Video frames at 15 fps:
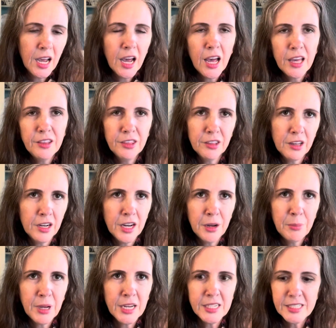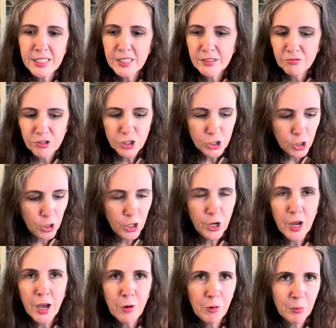I thought I might show you
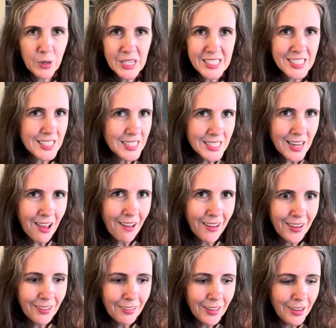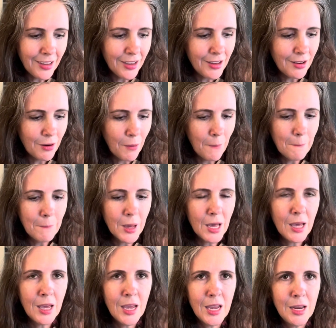how I'm gonna style it,
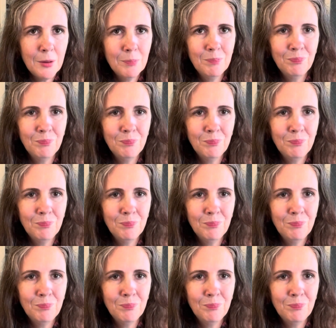but